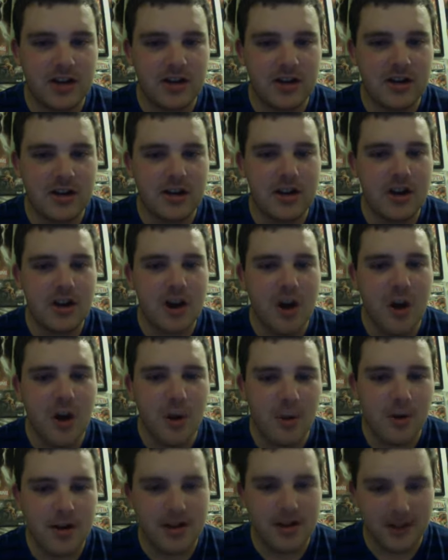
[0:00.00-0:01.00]
no
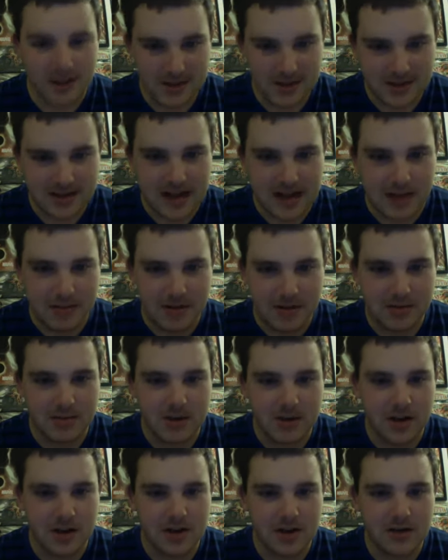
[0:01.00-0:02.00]
one could stop
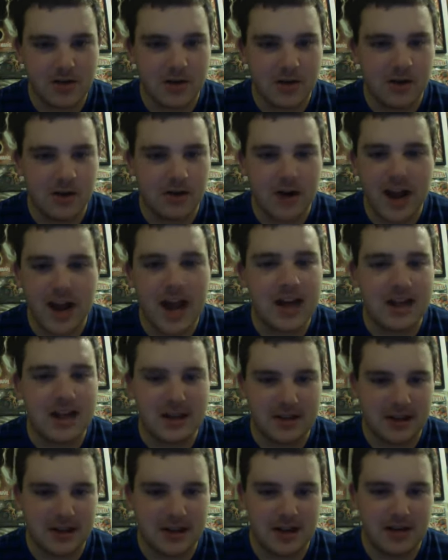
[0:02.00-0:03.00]
him or
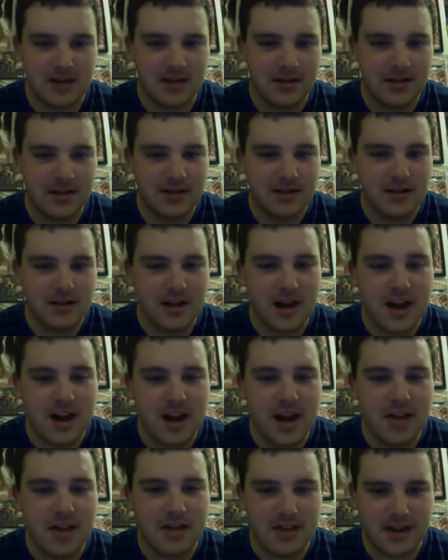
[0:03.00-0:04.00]
anything,
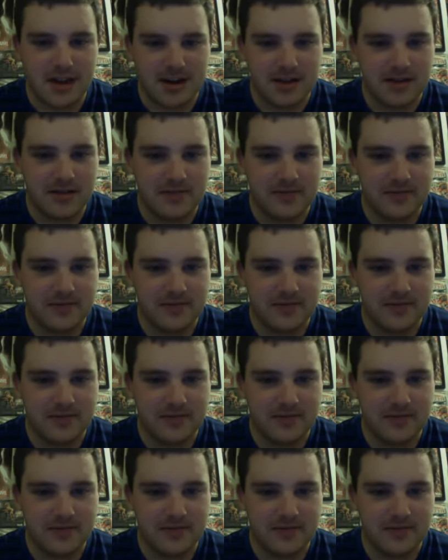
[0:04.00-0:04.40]
nothing.